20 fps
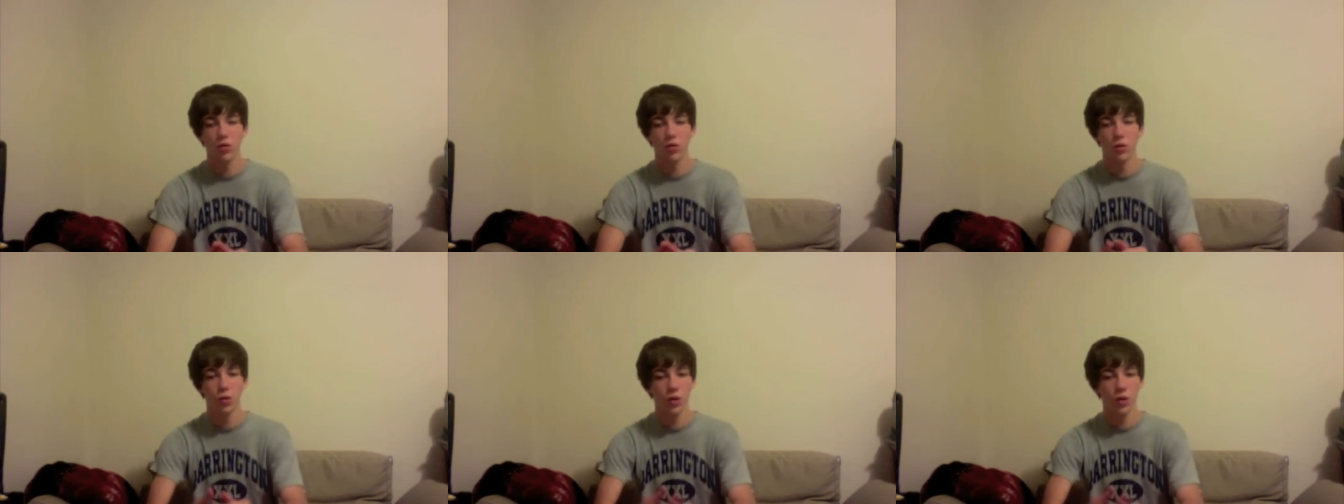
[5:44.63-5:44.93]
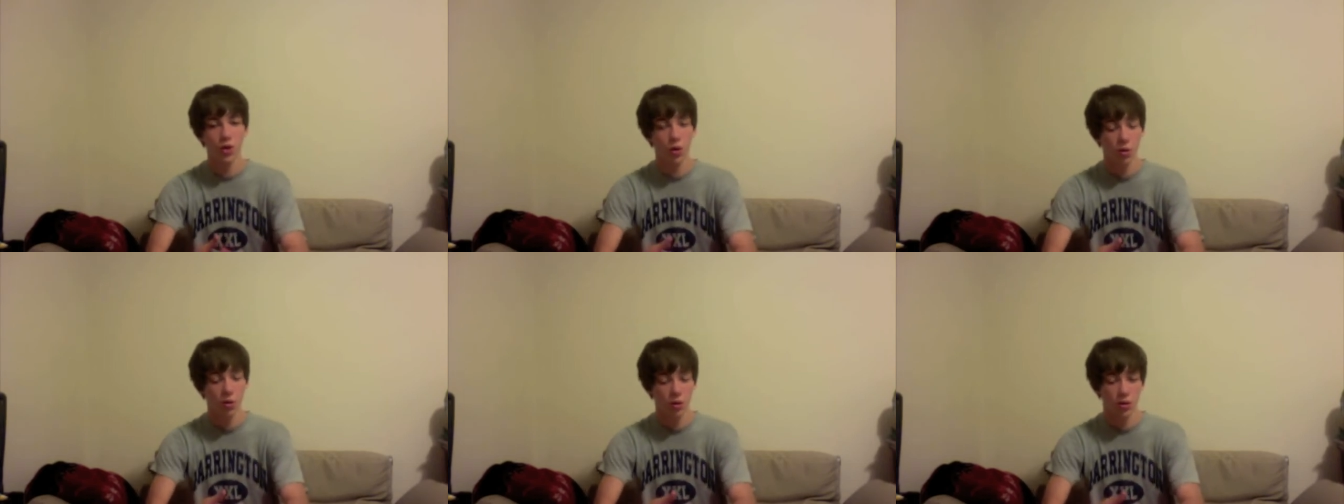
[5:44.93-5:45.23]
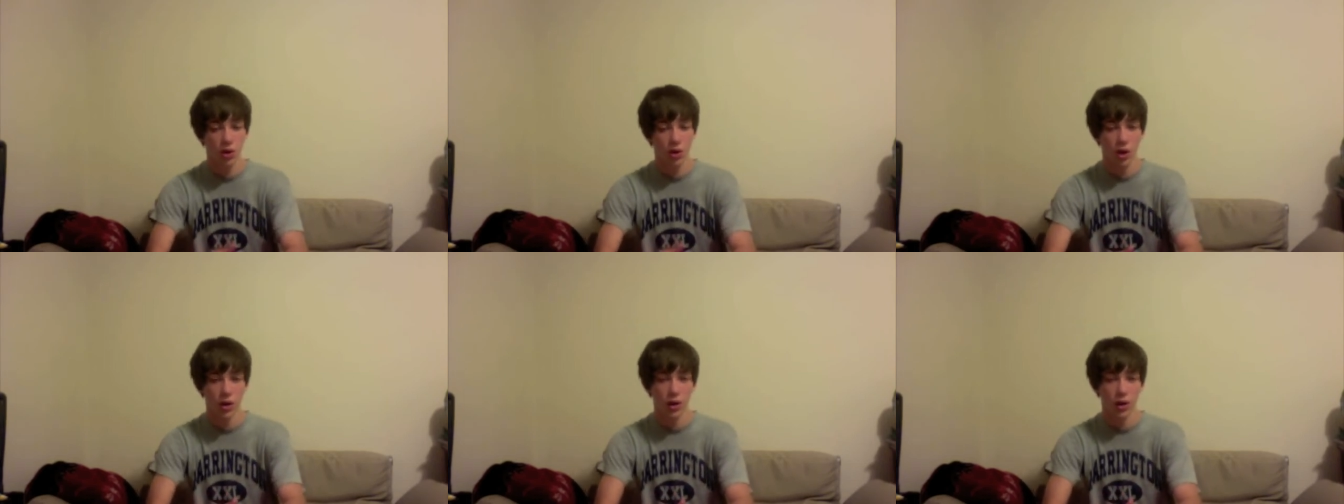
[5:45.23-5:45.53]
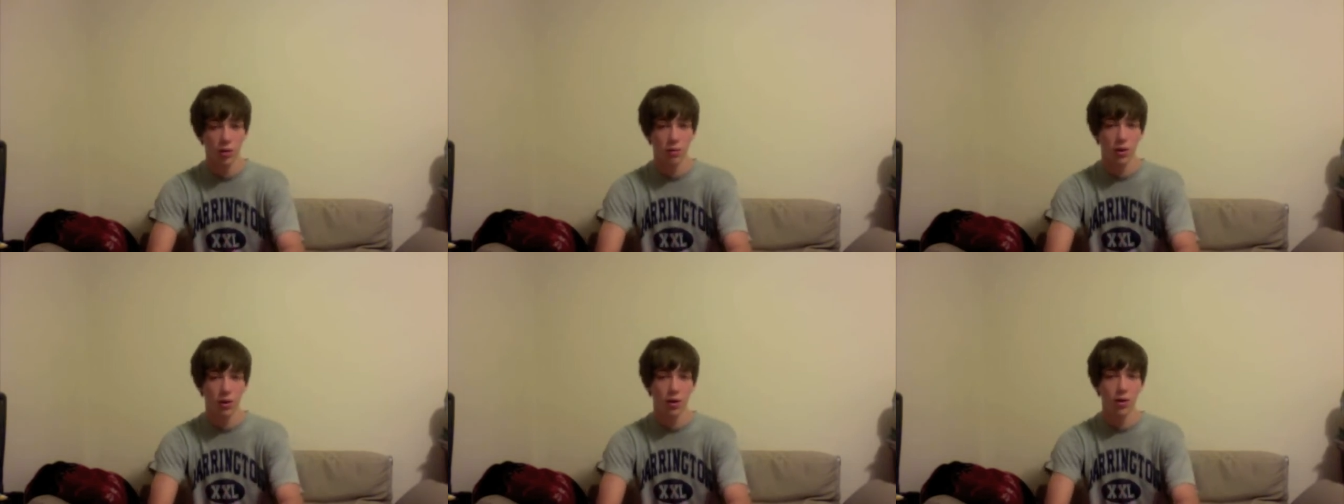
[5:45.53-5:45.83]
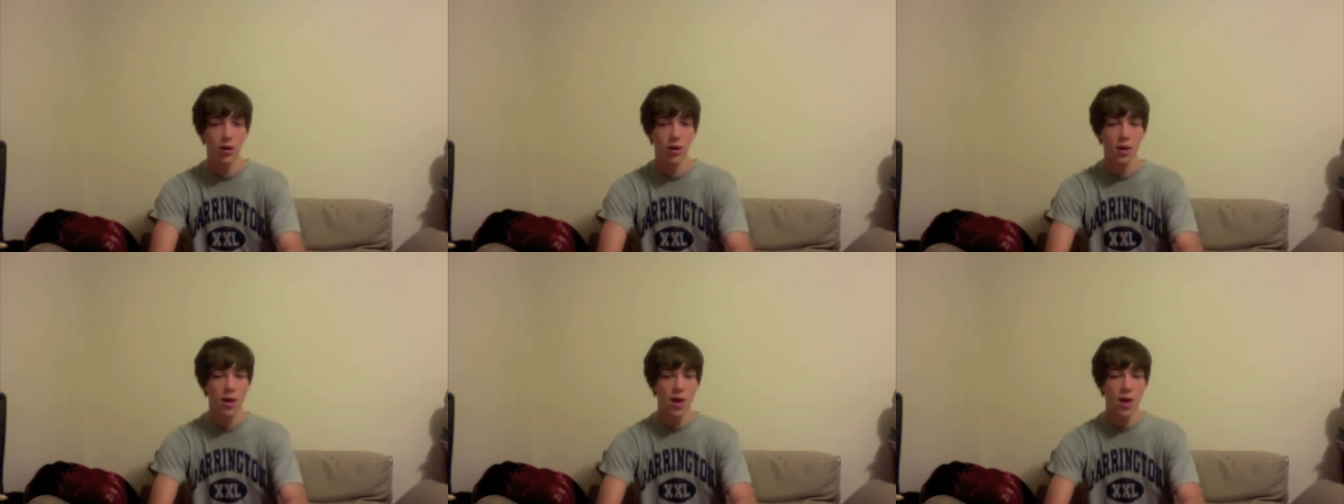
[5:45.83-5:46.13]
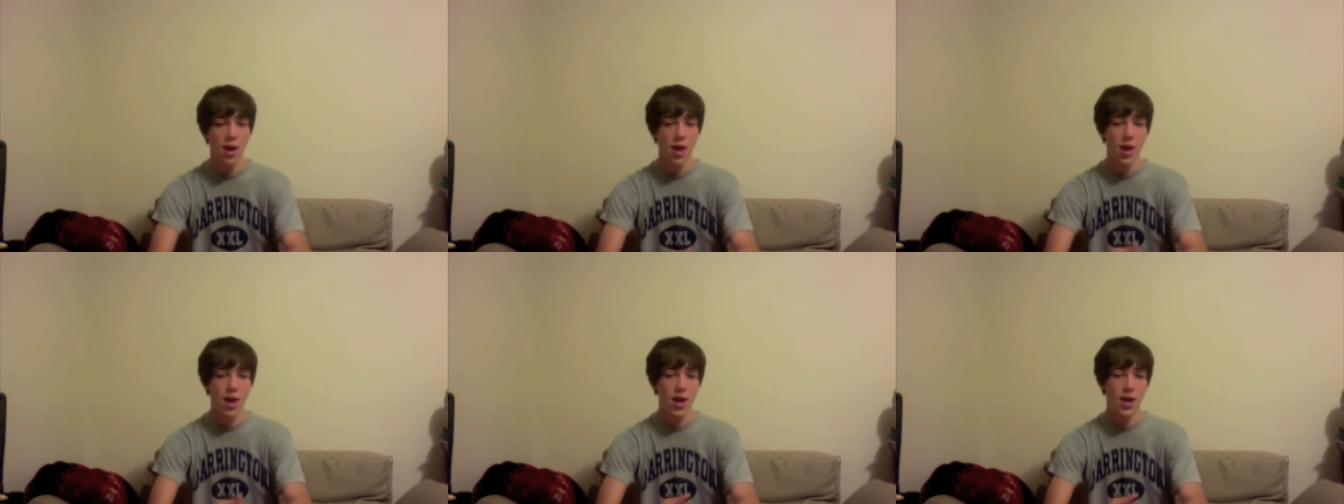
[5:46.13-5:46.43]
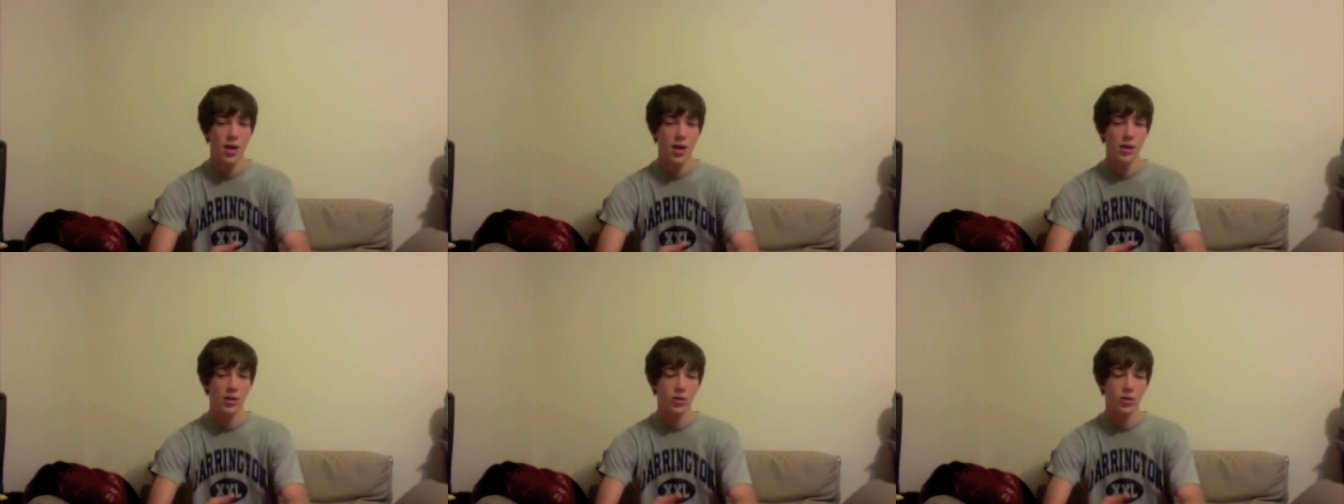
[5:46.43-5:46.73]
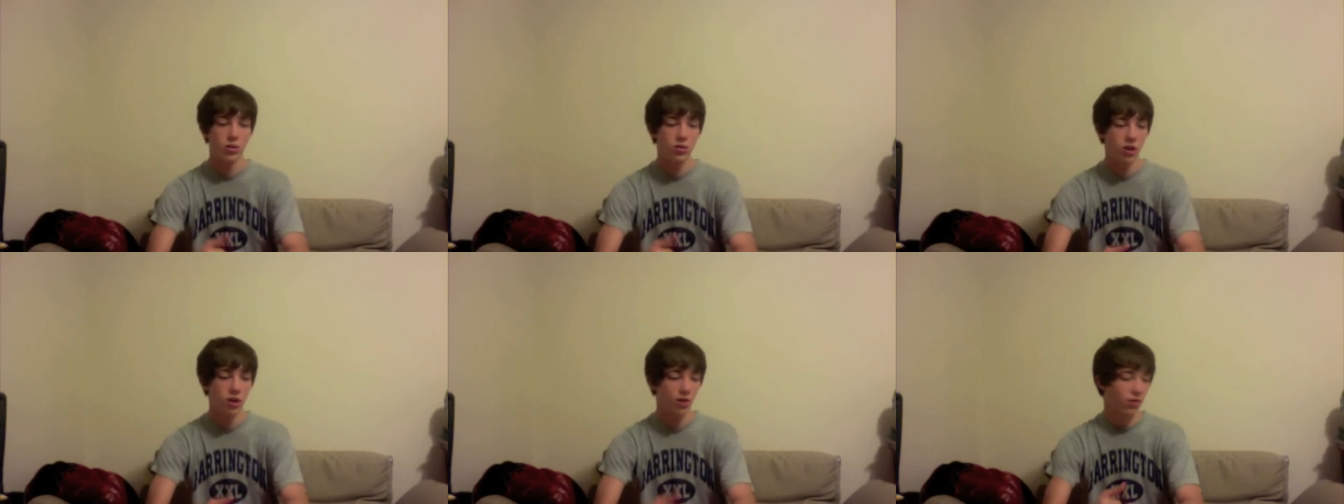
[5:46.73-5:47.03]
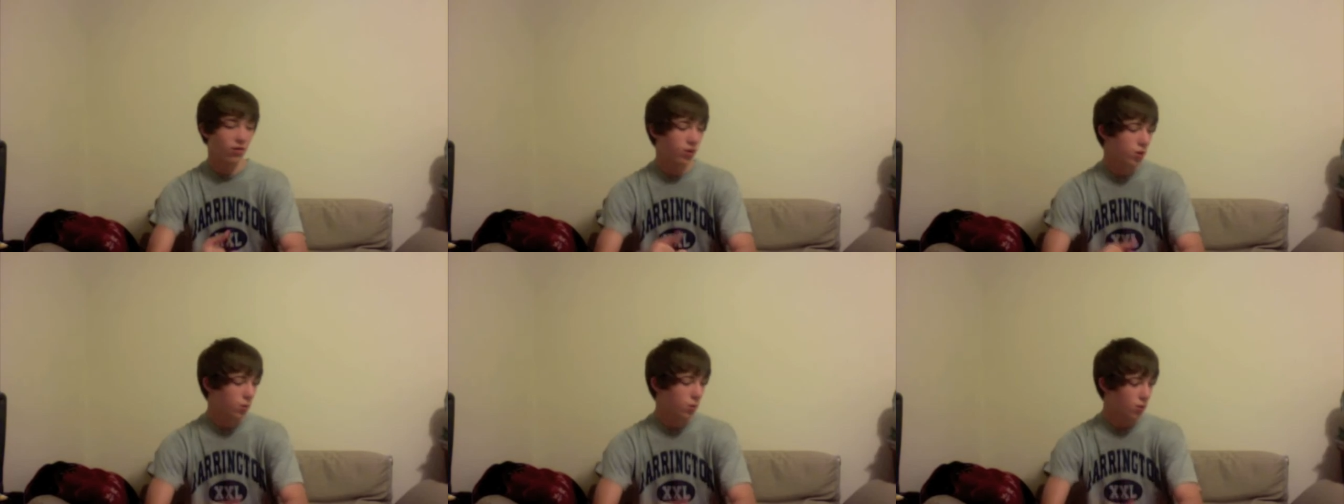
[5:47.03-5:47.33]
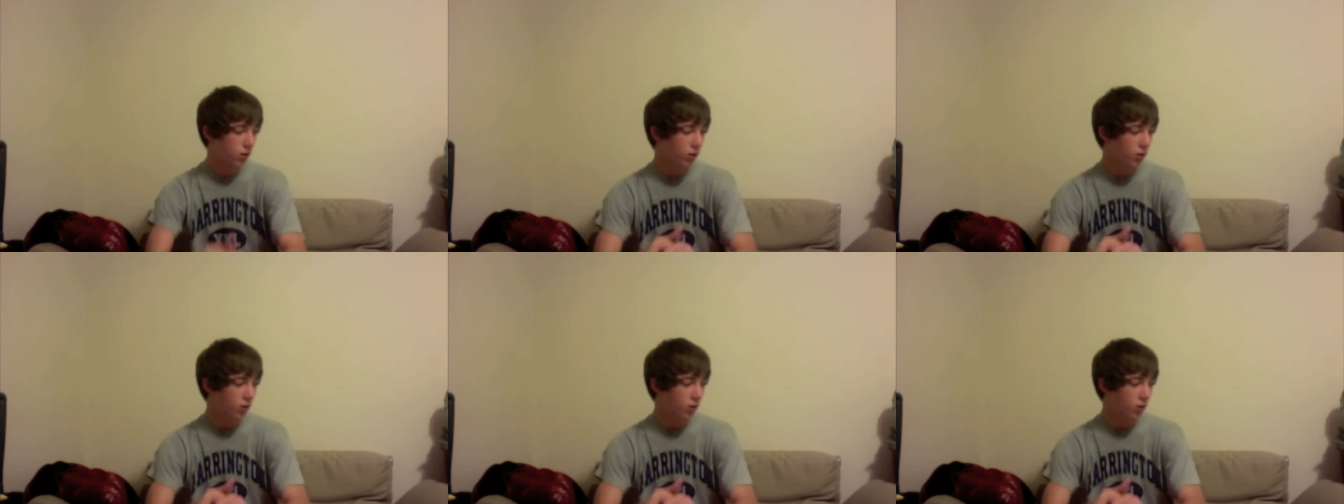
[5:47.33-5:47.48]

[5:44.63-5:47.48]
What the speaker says: you really know what you're talking about, and you definitely want